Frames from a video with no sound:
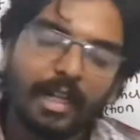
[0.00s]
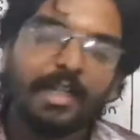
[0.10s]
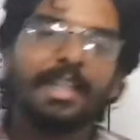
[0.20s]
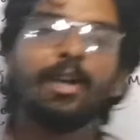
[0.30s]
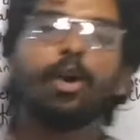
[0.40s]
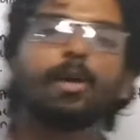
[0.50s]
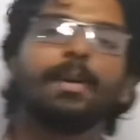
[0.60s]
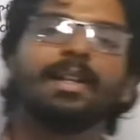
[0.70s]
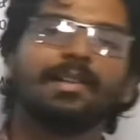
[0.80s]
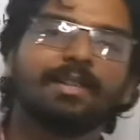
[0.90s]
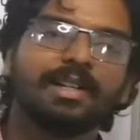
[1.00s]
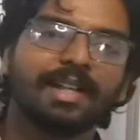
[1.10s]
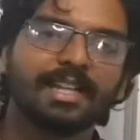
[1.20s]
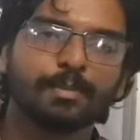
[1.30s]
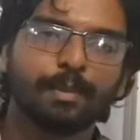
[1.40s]
d orbital will
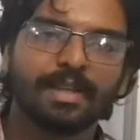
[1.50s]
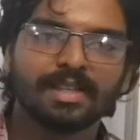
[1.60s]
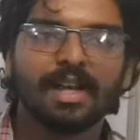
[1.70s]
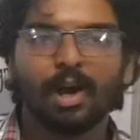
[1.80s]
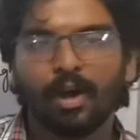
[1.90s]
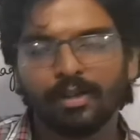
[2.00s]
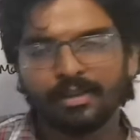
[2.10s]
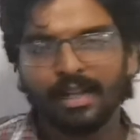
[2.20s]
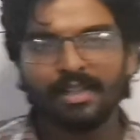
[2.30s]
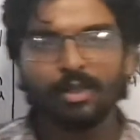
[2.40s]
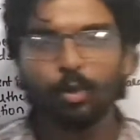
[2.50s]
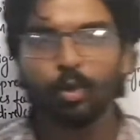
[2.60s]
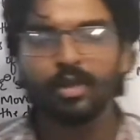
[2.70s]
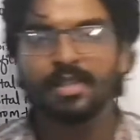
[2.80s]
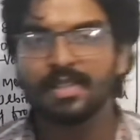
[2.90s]
takes place. On that
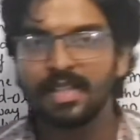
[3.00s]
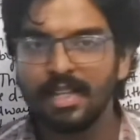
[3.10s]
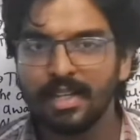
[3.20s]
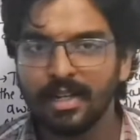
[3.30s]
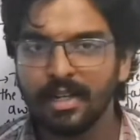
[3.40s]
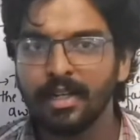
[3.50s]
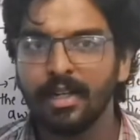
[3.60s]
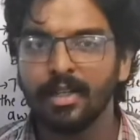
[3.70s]
note, see here,